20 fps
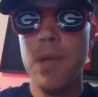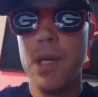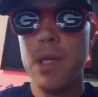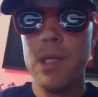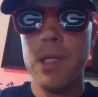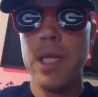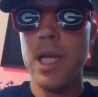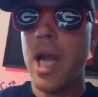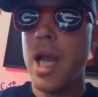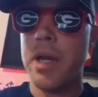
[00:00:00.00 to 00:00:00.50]

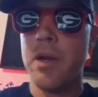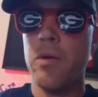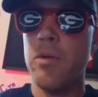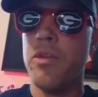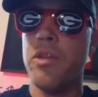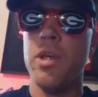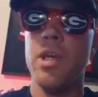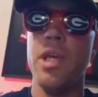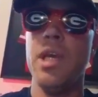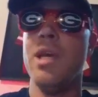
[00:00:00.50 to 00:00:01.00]
Mentally, I
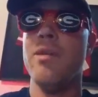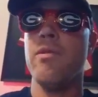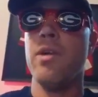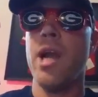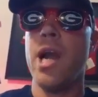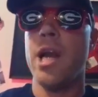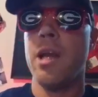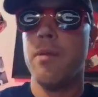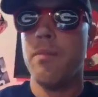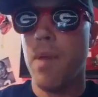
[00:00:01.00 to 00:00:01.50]
don't think he
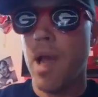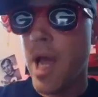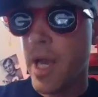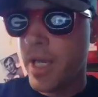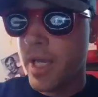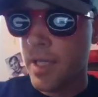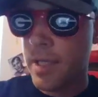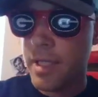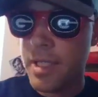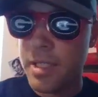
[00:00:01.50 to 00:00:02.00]
ever got it
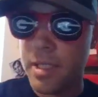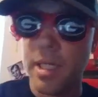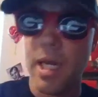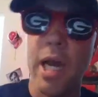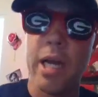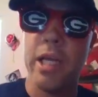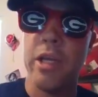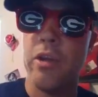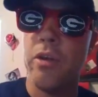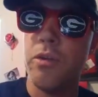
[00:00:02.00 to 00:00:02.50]
back, at least
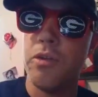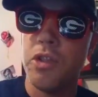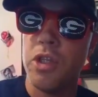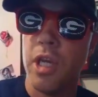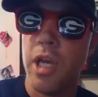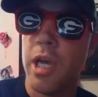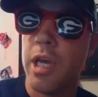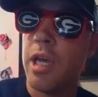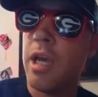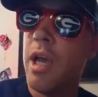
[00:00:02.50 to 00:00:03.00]
not at
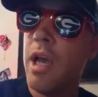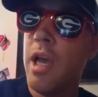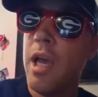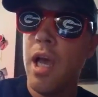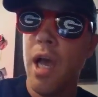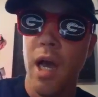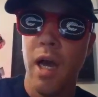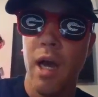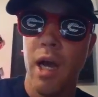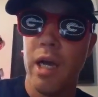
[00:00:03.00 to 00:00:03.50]
UGA.
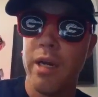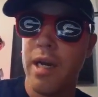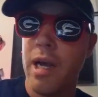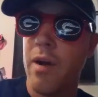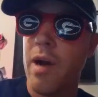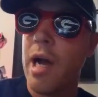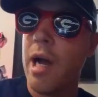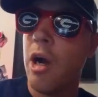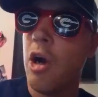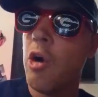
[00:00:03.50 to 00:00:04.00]

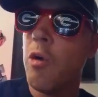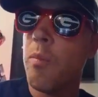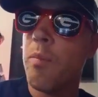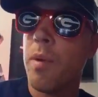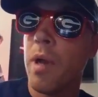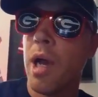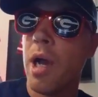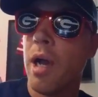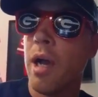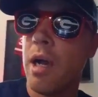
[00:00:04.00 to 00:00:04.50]
Now, I
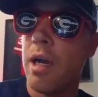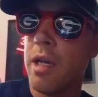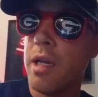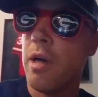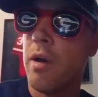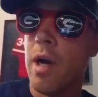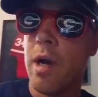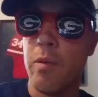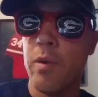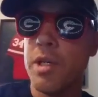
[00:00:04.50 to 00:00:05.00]
hope,
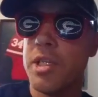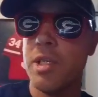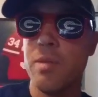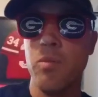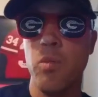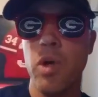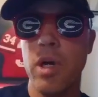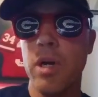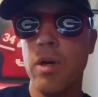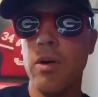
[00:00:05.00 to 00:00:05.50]
I wish
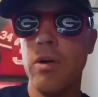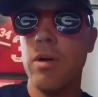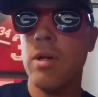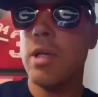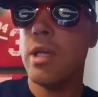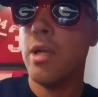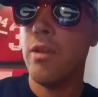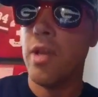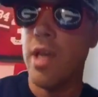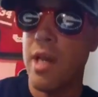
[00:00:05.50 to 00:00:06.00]
him
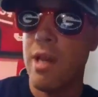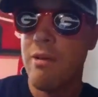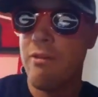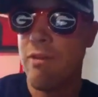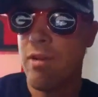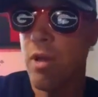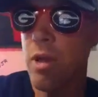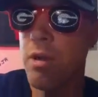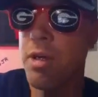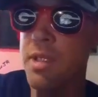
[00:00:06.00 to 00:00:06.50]
well in the
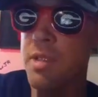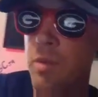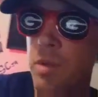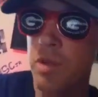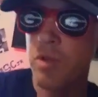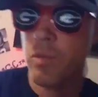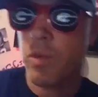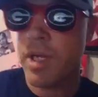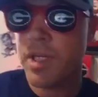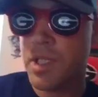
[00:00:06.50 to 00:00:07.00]
NFL. He's
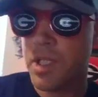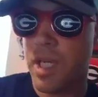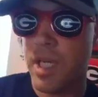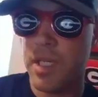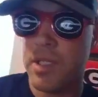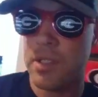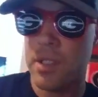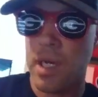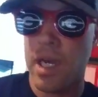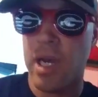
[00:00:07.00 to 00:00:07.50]
with the
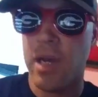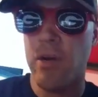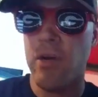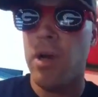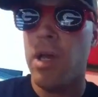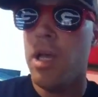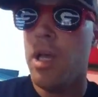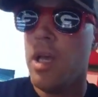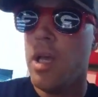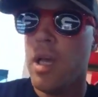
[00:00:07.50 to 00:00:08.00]
Redskins
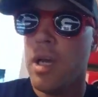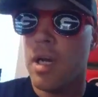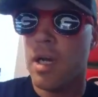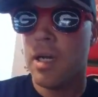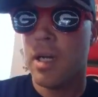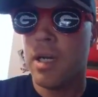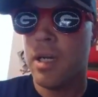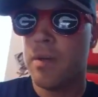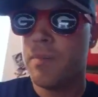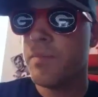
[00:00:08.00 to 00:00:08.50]
now.
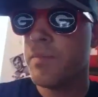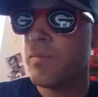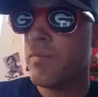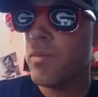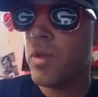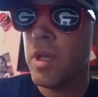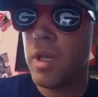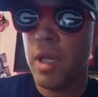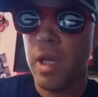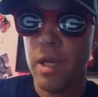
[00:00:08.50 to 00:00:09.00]

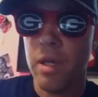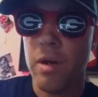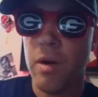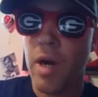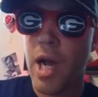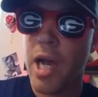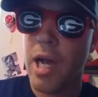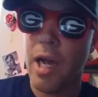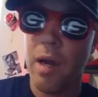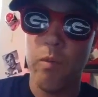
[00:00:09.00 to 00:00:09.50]

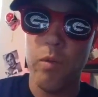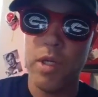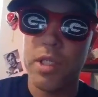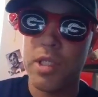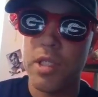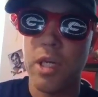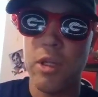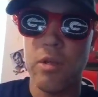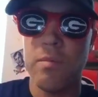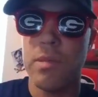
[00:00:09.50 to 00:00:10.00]
I
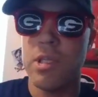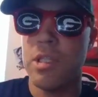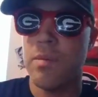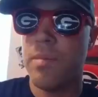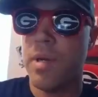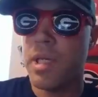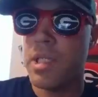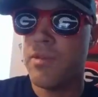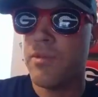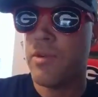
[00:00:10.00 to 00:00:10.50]
wish nothing but
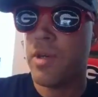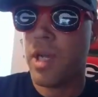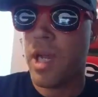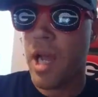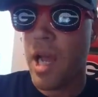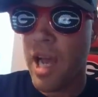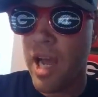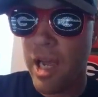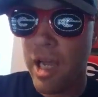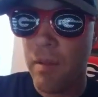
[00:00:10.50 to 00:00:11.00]
the best for the
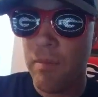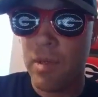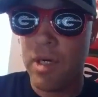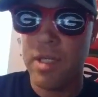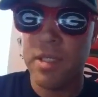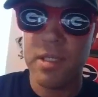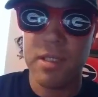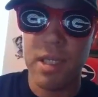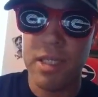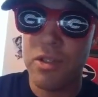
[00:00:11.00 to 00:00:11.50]
guy,
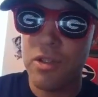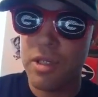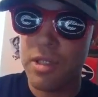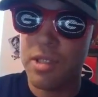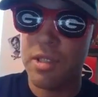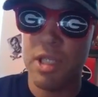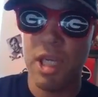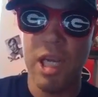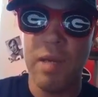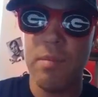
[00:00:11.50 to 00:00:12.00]
but it
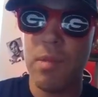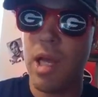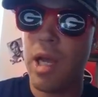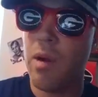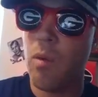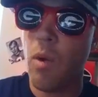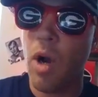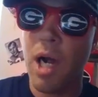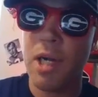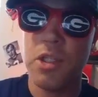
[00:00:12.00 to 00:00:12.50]
just seemed
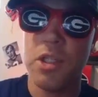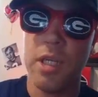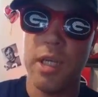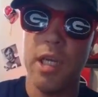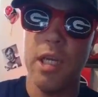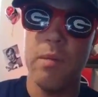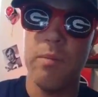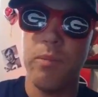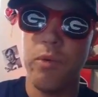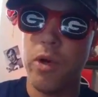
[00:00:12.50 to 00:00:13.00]
like watching
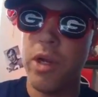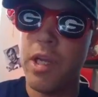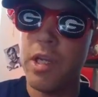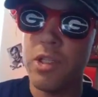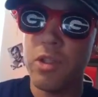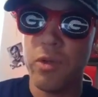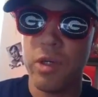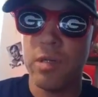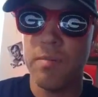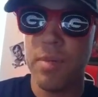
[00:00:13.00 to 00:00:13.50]
him
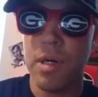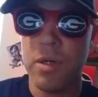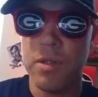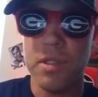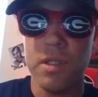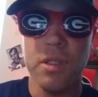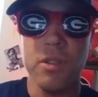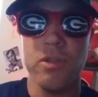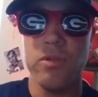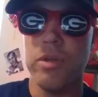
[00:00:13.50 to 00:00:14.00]
pre-injury and
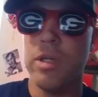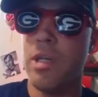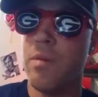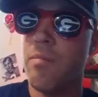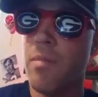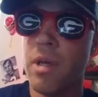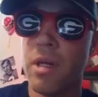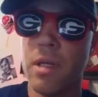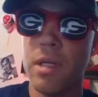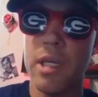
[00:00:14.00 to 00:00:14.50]
post-injury,
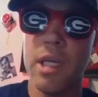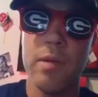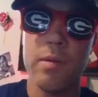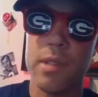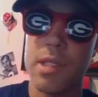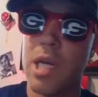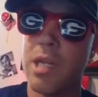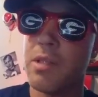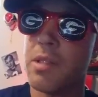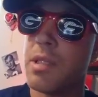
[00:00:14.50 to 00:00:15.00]
mentally he
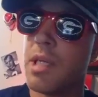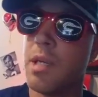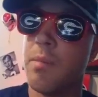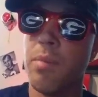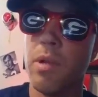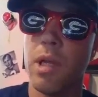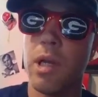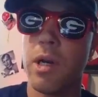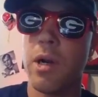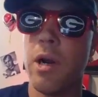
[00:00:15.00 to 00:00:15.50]
was not the
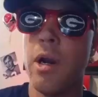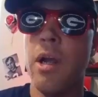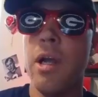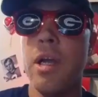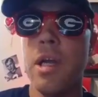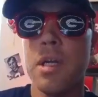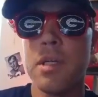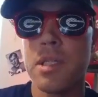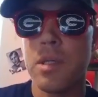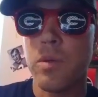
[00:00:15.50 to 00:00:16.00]
same player.
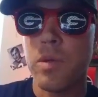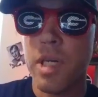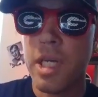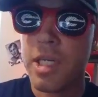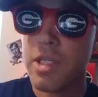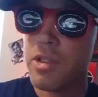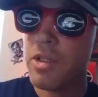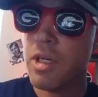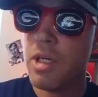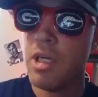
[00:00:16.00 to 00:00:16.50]
So with
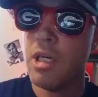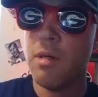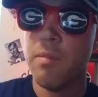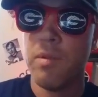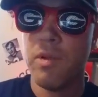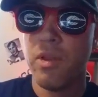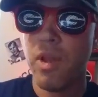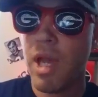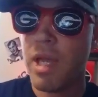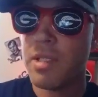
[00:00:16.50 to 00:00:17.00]
Nick
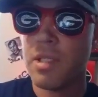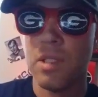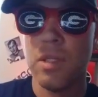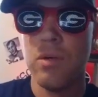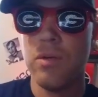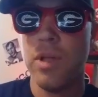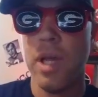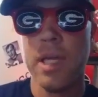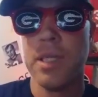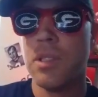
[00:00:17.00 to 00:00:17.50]
Chubb, that's
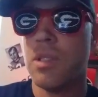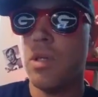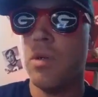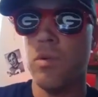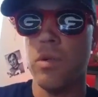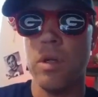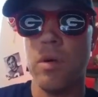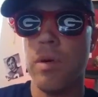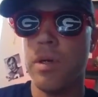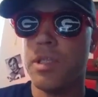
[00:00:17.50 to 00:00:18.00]
the
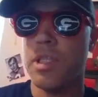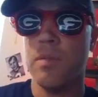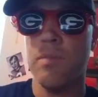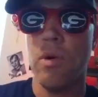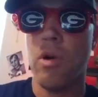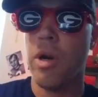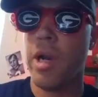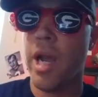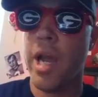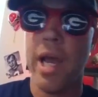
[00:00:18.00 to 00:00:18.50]
only question
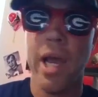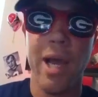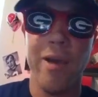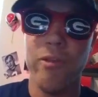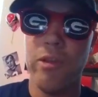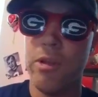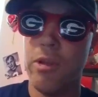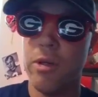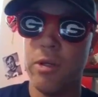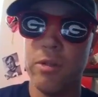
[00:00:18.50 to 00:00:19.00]
mark I
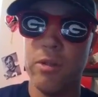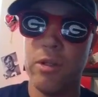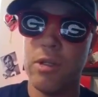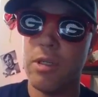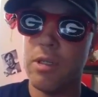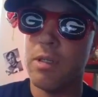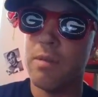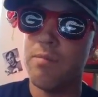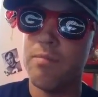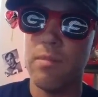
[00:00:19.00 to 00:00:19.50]
have,
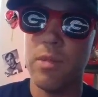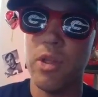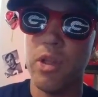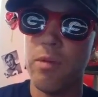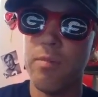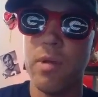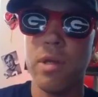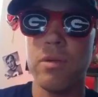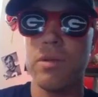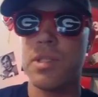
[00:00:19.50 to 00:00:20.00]

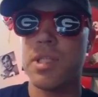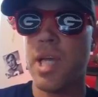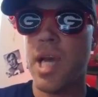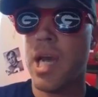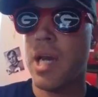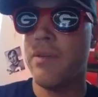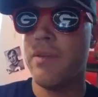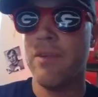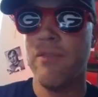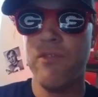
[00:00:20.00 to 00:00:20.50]
the mental
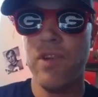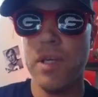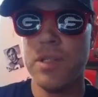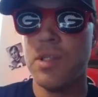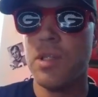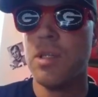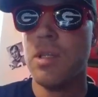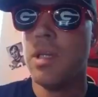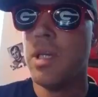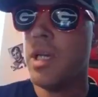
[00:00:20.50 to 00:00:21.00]
side of it.
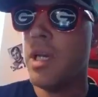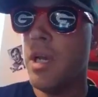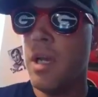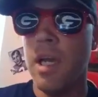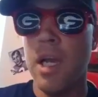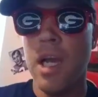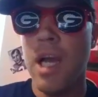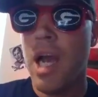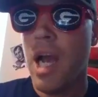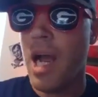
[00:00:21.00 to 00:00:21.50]
Physically,
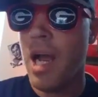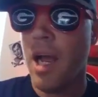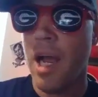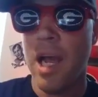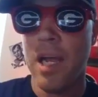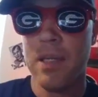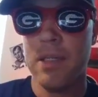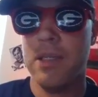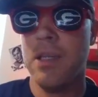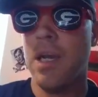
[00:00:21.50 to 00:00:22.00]

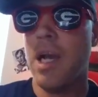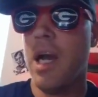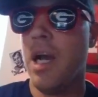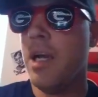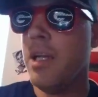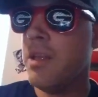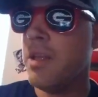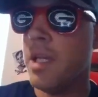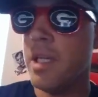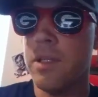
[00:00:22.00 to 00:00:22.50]
I
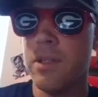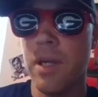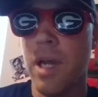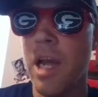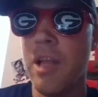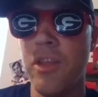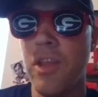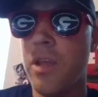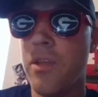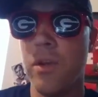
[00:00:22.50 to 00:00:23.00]
think
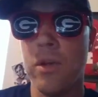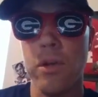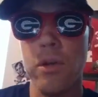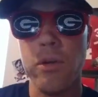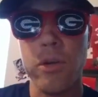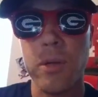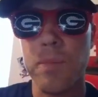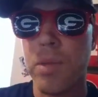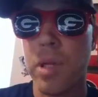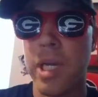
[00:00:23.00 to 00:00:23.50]
the
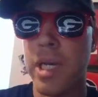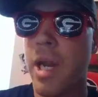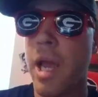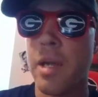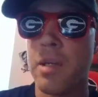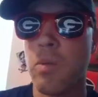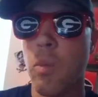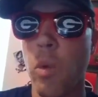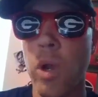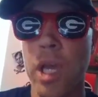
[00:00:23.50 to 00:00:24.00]
dude could play
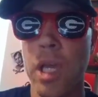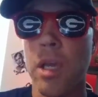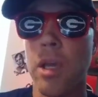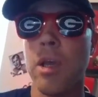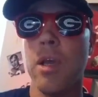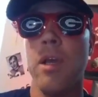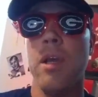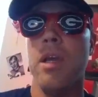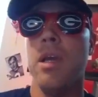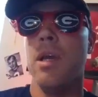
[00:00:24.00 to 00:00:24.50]
next
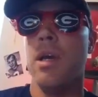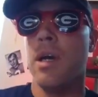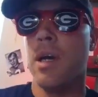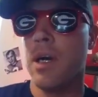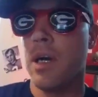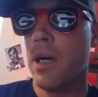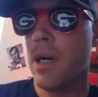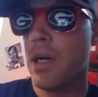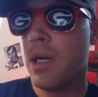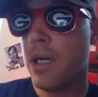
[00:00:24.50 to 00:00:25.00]
week,
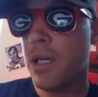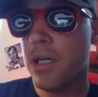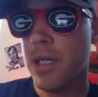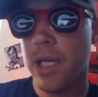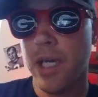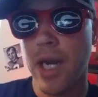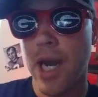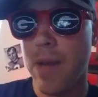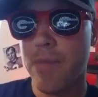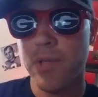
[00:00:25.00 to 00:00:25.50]

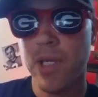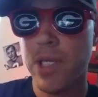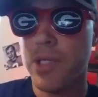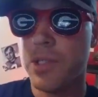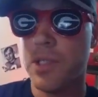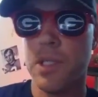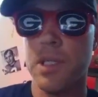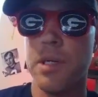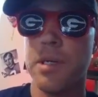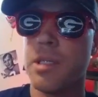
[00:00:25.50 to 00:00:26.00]
and I'm
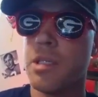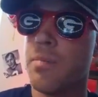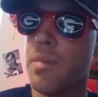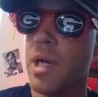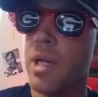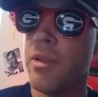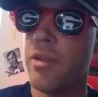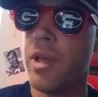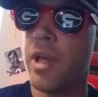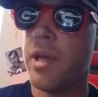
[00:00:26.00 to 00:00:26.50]
dead serious
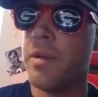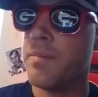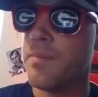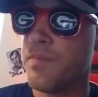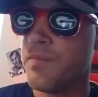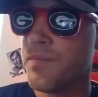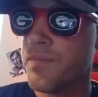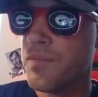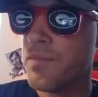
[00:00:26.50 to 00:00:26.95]
about that.